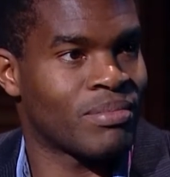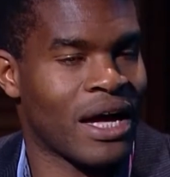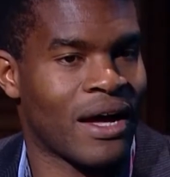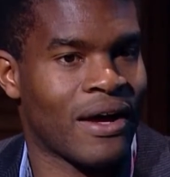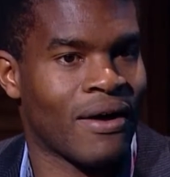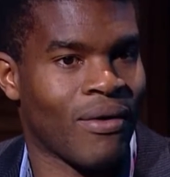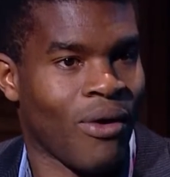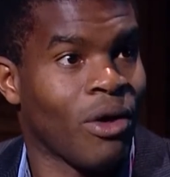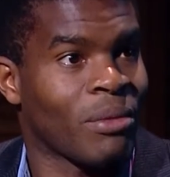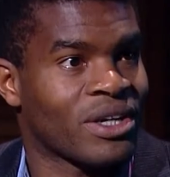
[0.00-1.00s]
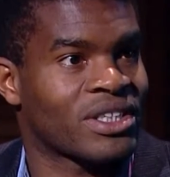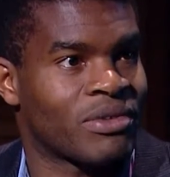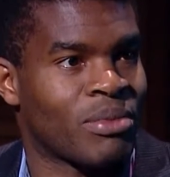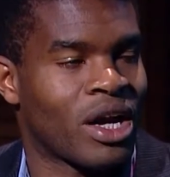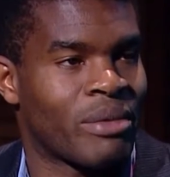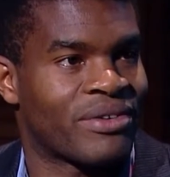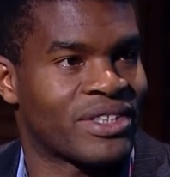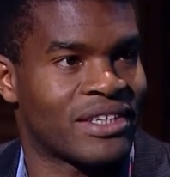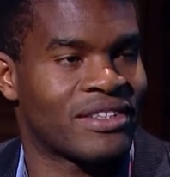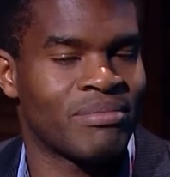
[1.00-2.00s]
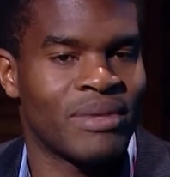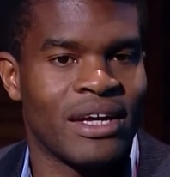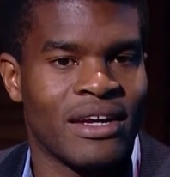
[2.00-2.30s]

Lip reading: hallmarks of a parliamentary system